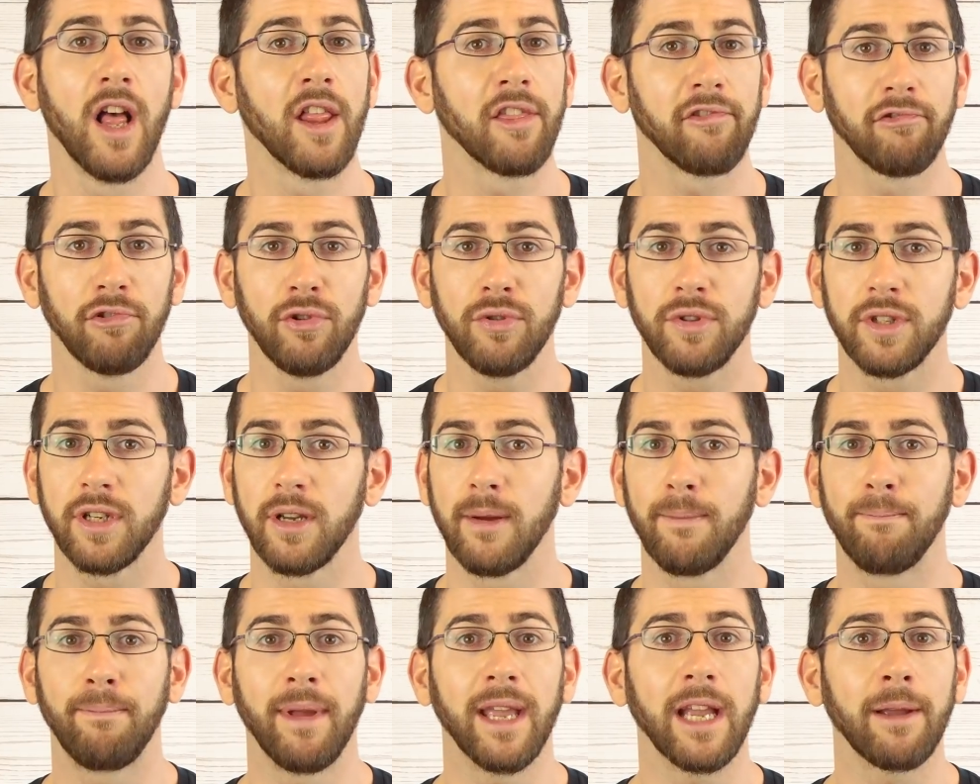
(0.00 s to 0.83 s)
through
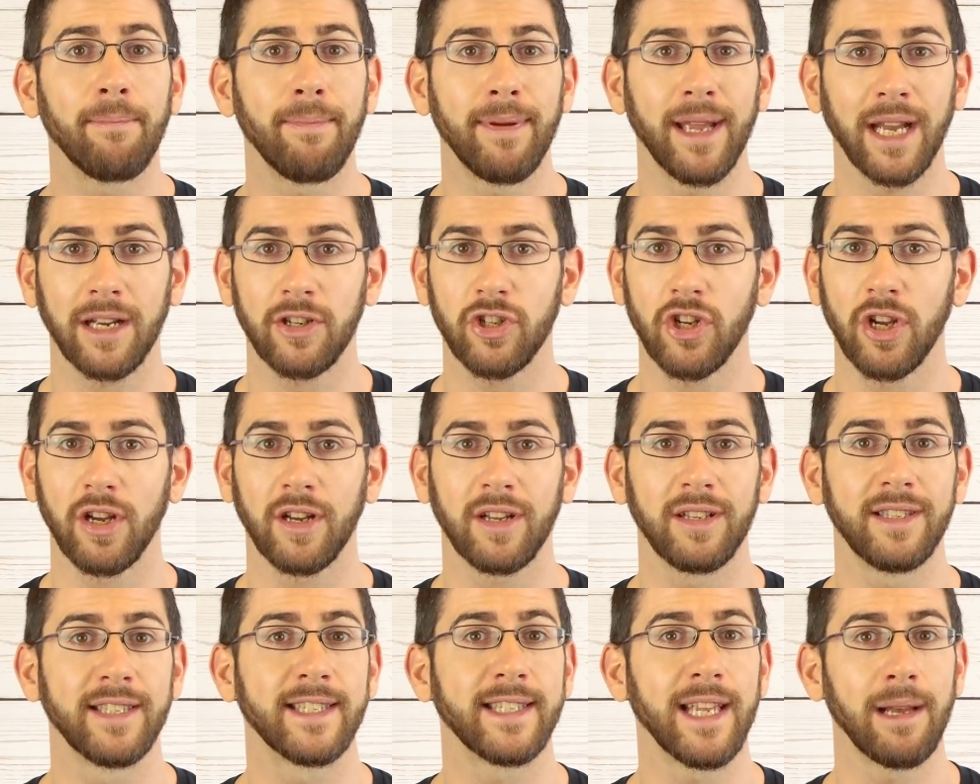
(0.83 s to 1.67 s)
to big picture
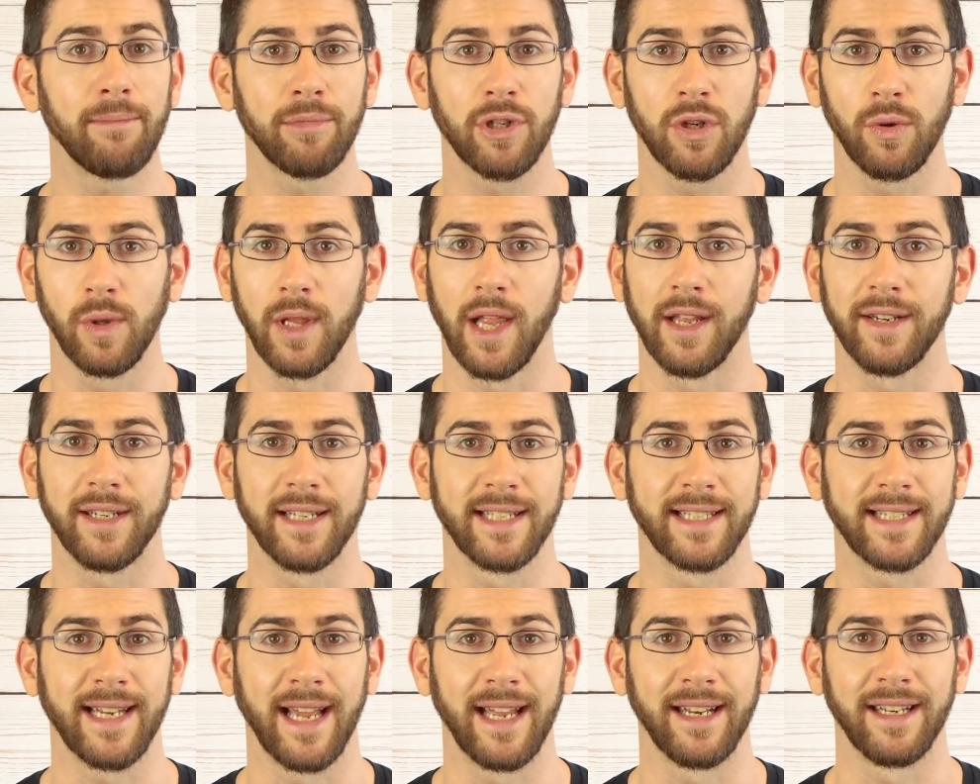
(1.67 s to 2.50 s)
conceptual
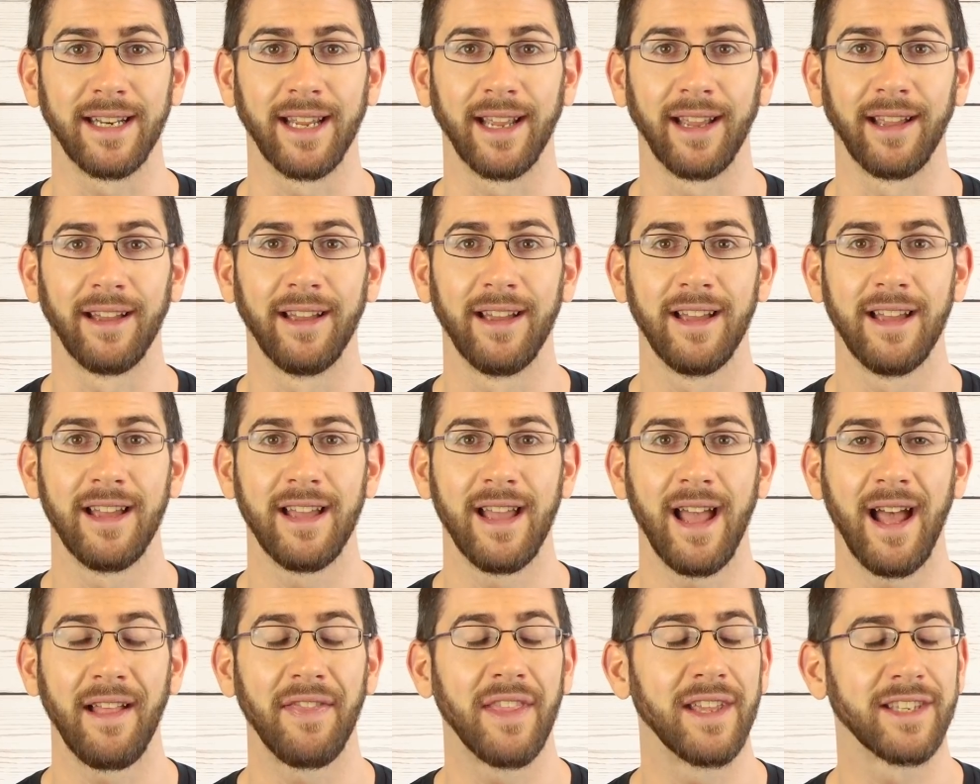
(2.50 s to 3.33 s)
understanding,
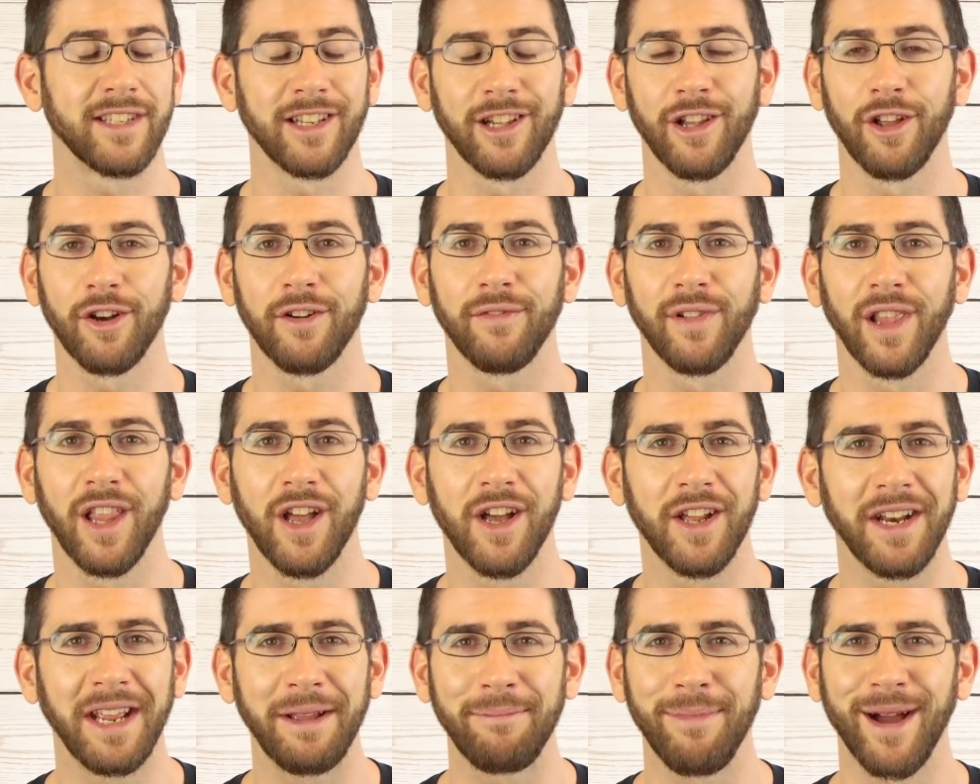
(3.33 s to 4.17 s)
and there's a lot of
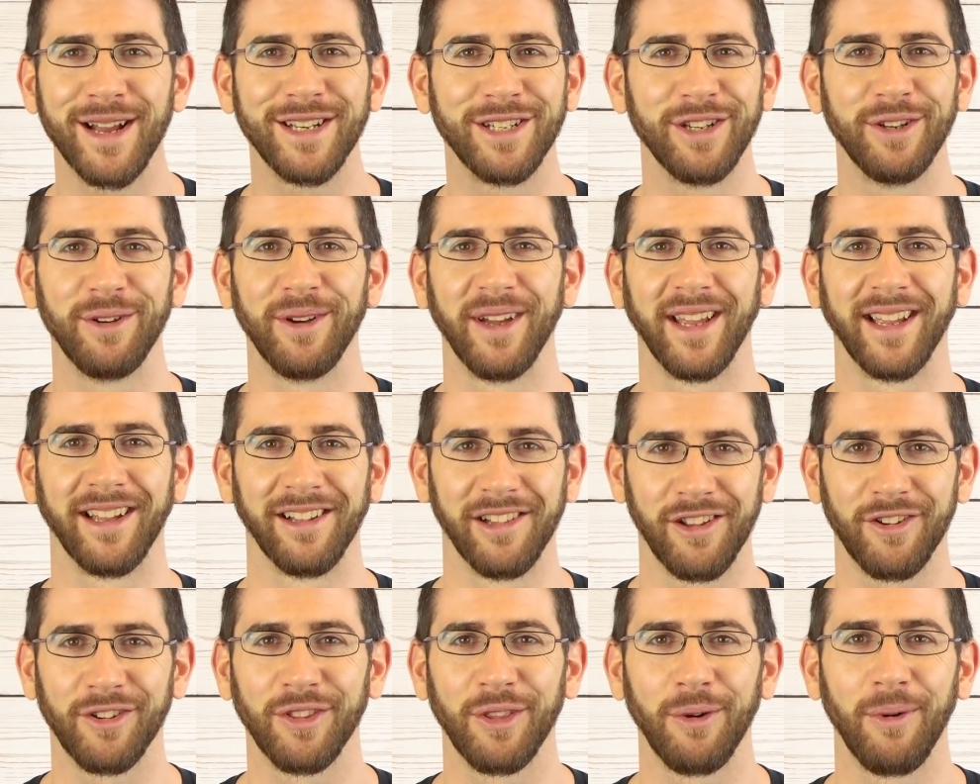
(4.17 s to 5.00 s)
learning by doing
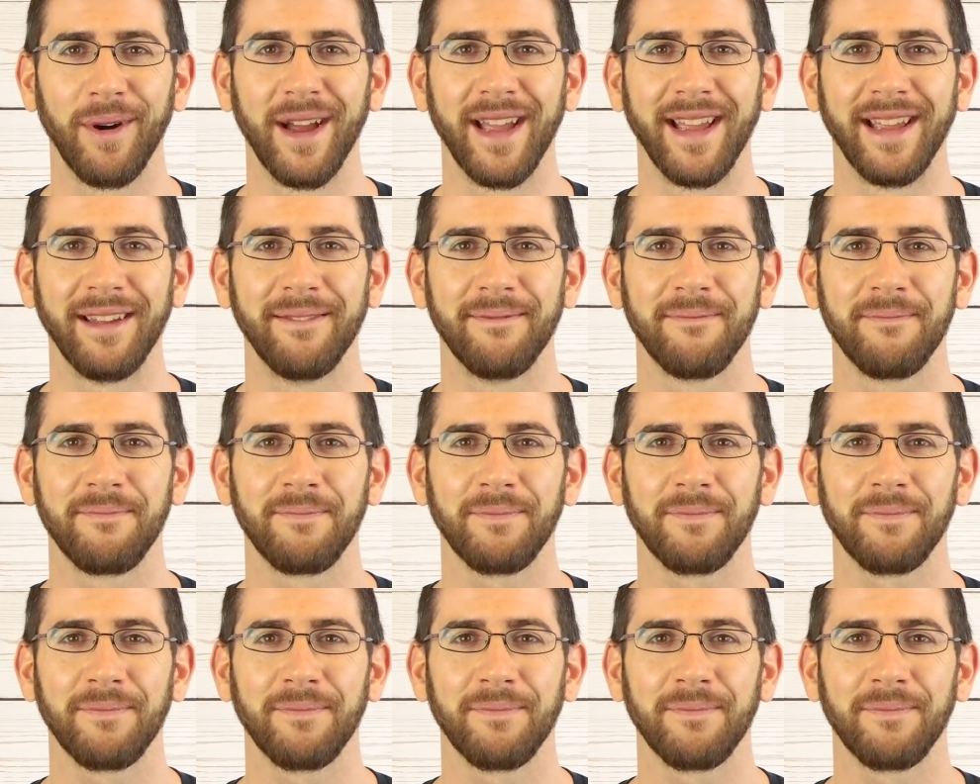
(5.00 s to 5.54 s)
along the way.